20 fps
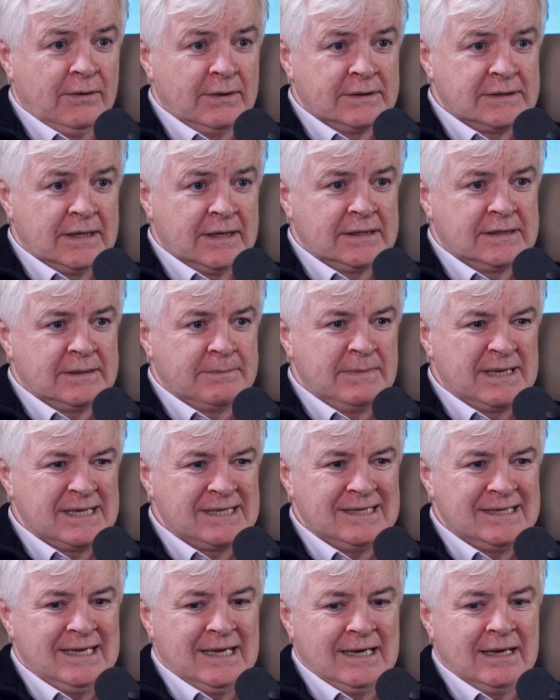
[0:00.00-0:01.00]
know, it's it's a
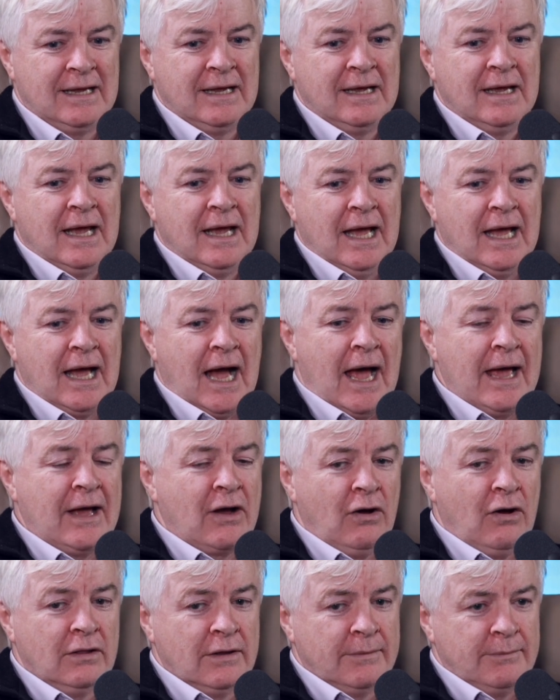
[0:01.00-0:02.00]
misleading. I
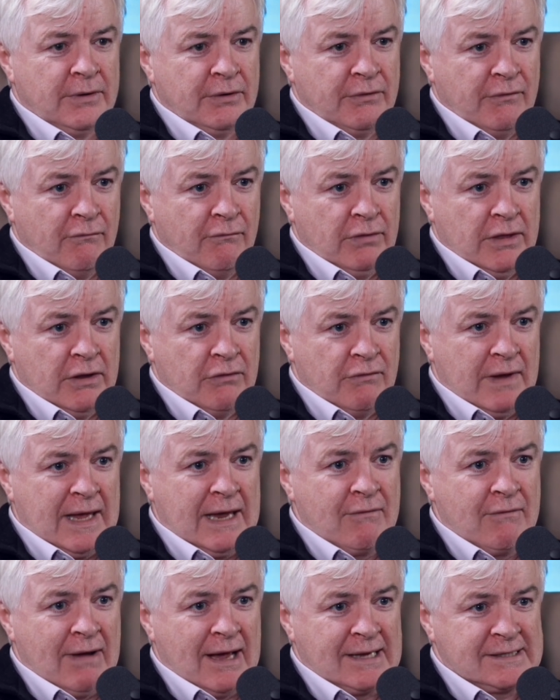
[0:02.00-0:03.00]
call them the the
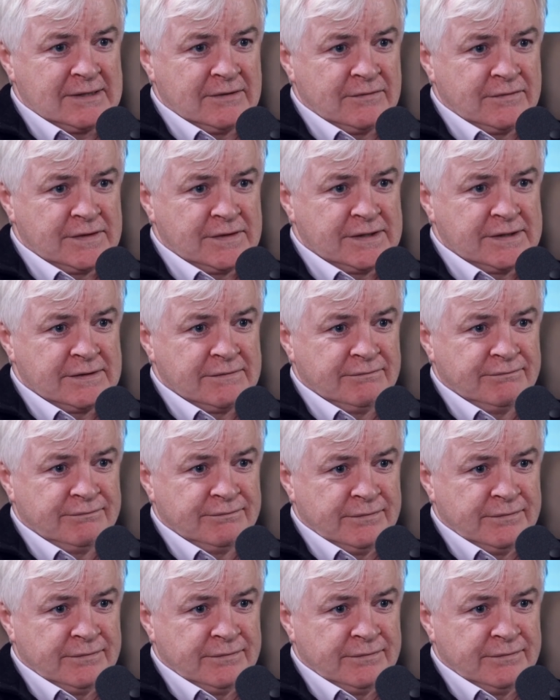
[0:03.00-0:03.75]
regressives.